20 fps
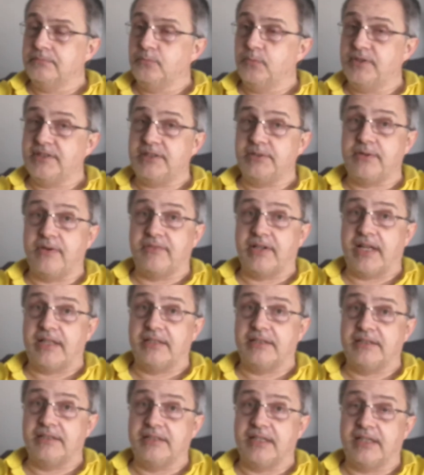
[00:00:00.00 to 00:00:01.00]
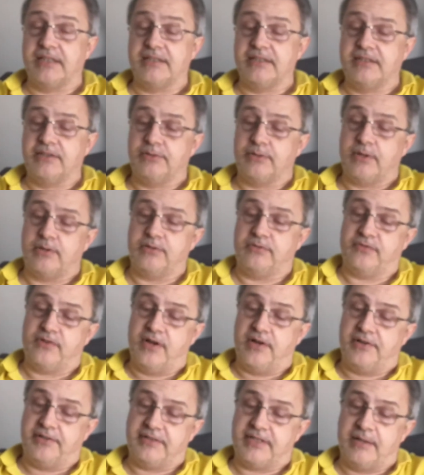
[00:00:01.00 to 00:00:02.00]
we still haven't had today's
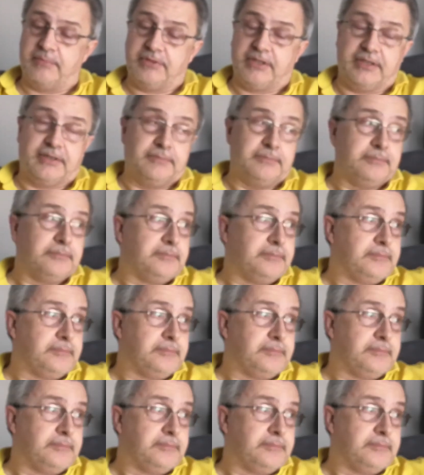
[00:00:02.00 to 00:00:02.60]
coronavirus update.